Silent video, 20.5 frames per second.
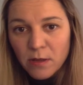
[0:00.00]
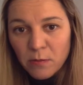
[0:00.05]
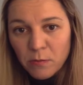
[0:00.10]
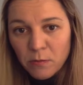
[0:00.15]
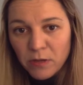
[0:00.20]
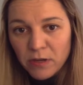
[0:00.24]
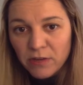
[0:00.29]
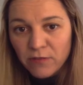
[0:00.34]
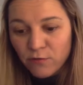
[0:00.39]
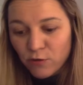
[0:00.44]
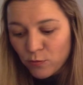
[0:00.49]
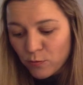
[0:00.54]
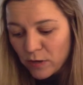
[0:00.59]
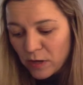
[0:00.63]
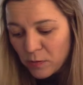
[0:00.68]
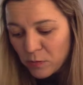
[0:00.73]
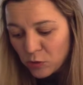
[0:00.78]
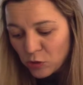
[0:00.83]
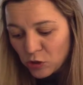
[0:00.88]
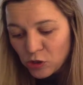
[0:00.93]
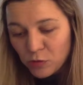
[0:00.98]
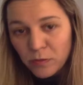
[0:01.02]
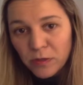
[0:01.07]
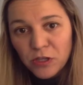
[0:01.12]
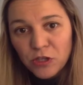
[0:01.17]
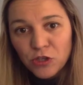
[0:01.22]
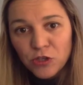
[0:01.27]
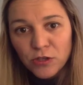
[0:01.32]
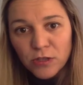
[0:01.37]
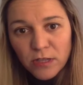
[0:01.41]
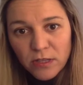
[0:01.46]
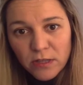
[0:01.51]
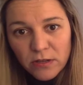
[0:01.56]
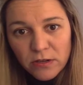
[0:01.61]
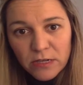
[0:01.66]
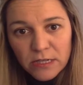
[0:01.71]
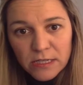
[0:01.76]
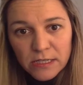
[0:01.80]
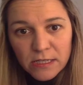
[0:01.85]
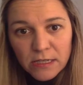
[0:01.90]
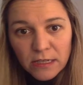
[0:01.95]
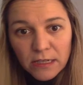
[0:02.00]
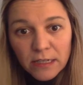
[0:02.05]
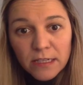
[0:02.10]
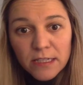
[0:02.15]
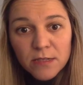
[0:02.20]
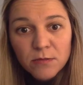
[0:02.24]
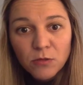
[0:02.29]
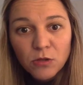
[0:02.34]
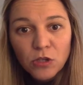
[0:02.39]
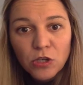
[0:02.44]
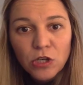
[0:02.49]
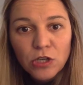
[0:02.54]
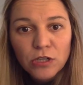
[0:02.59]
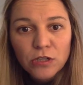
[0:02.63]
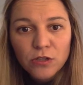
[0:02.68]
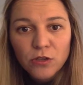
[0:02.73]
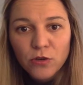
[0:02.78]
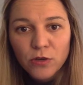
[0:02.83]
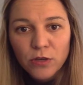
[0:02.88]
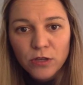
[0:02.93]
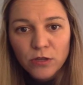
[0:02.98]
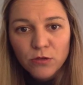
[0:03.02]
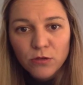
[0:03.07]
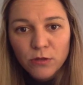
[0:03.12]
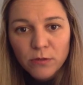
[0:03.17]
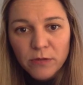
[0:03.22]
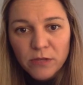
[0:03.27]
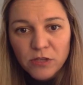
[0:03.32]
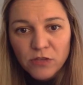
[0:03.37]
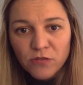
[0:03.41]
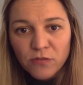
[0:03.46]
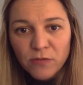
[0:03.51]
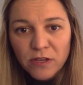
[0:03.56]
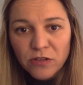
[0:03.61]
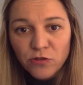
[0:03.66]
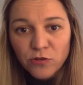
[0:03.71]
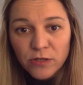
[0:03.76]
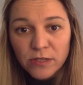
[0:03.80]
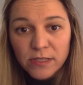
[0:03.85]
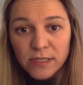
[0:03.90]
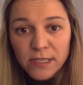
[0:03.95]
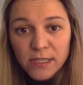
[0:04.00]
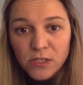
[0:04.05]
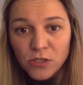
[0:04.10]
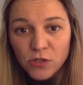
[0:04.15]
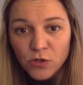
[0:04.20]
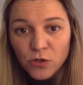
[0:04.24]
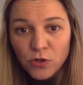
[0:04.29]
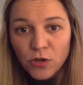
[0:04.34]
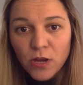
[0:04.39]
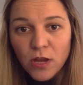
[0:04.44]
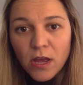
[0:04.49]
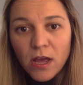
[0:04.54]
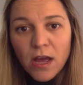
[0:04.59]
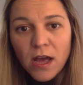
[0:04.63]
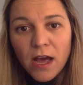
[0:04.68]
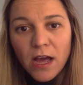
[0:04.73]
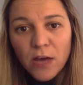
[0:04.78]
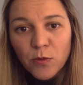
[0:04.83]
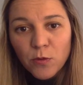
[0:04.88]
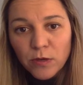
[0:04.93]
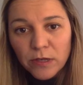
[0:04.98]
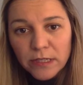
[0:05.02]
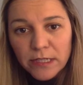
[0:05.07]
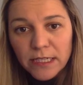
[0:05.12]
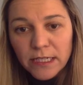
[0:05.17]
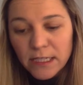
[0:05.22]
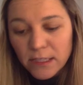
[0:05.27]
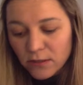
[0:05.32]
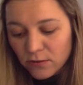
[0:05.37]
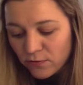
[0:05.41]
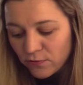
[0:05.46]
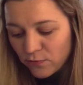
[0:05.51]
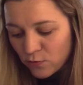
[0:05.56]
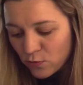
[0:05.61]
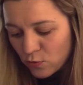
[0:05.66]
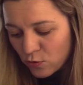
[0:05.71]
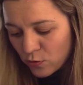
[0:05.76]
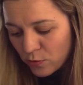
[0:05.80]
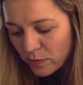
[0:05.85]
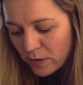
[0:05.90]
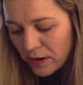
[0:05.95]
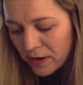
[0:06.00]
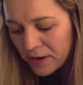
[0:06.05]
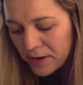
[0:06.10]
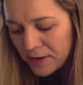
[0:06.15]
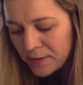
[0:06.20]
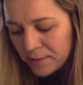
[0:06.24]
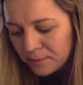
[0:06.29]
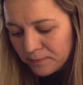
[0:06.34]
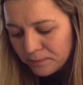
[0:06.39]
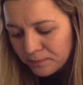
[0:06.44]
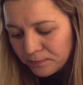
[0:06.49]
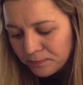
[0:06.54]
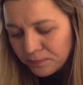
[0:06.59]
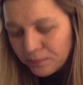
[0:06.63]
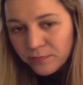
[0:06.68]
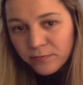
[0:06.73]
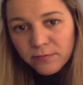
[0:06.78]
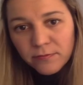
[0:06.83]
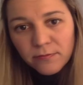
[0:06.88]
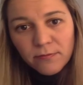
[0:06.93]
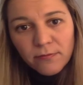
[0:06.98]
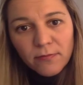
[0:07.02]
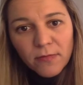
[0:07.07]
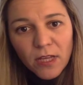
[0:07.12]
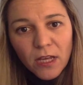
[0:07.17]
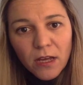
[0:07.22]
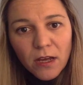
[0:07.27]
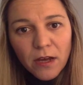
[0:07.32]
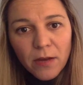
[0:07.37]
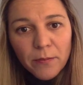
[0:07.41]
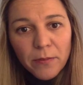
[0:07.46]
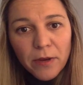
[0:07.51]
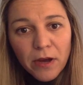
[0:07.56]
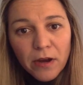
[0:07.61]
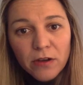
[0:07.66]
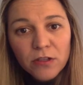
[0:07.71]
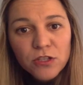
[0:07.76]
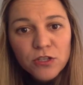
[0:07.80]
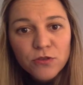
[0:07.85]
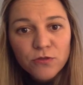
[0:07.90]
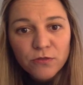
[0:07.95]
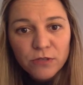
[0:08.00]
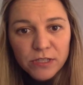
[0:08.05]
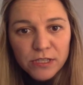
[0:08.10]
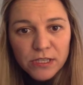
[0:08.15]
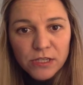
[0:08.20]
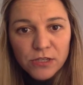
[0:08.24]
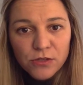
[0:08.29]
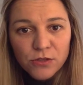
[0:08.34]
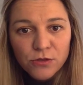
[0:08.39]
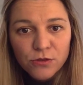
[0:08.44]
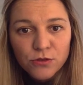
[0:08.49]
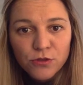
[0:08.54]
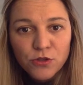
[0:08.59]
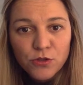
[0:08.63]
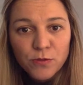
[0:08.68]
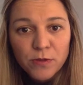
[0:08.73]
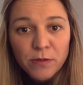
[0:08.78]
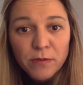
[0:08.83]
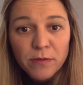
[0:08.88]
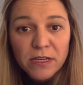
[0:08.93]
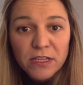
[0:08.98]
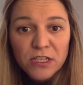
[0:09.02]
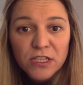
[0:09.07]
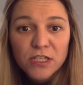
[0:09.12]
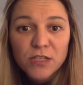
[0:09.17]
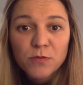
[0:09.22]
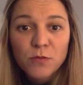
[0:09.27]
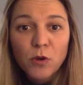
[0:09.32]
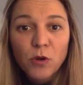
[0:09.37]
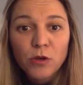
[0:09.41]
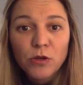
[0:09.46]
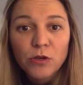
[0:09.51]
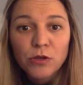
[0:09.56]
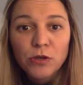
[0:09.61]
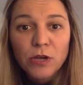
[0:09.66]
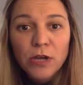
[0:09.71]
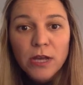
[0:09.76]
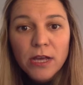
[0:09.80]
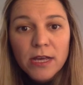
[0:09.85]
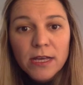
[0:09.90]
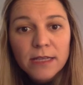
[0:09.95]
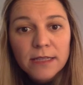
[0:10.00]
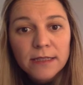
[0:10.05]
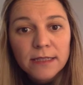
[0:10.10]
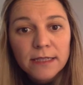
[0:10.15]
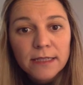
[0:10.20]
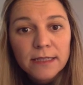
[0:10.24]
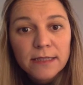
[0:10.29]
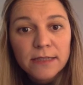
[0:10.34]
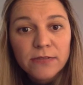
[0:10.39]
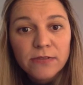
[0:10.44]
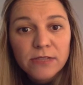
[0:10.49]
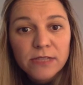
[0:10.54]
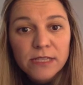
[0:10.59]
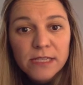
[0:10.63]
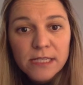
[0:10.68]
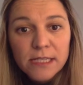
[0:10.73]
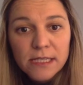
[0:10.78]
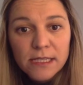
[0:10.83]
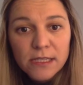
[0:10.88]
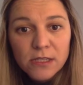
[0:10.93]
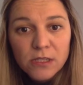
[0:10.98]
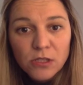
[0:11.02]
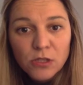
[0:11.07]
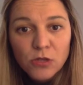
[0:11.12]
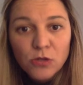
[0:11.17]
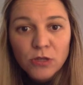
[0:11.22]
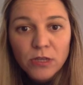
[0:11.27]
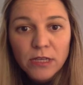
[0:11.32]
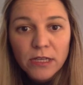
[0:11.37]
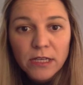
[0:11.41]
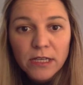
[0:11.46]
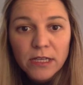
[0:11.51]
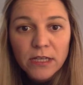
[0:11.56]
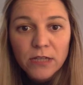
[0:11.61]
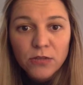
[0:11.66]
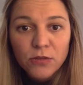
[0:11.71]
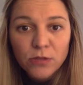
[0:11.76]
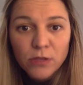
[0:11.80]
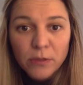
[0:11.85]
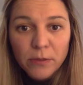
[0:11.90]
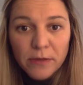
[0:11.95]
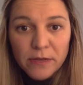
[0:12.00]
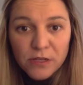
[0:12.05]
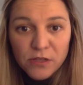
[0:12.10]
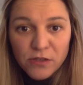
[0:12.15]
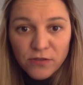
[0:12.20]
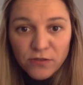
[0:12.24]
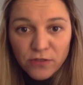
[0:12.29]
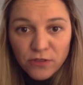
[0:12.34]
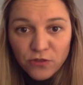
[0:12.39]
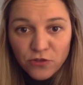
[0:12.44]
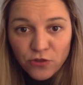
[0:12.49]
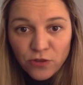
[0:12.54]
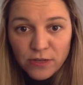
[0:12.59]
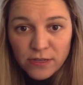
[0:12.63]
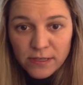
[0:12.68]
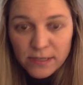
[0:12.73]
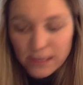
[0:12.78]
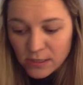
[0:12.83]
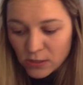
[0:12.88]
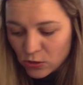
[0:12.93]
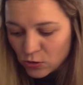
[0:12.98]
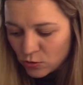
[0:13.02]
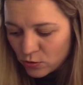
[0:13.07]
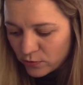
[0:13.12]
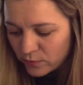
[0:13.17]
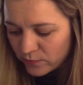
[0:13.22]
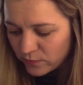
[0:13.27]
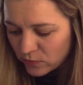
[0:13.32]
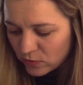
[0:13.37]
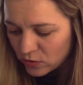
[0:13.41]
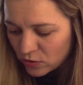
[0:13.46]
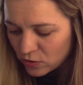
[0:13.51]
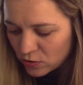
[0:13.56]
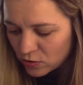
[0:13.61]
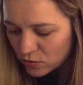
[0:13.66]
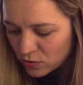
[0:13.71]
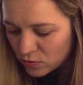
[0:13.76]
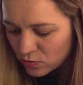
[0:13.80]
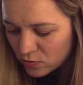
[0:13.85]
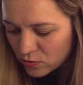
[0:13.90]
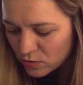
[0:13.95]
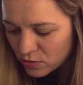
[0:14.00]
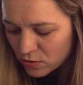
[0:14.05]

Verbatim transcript: meaning for my approximation that there is negligible current going into the base of my transistor, I will need for my um, R two resistor to be much smaller than the resistance looking into the base of that transistor. So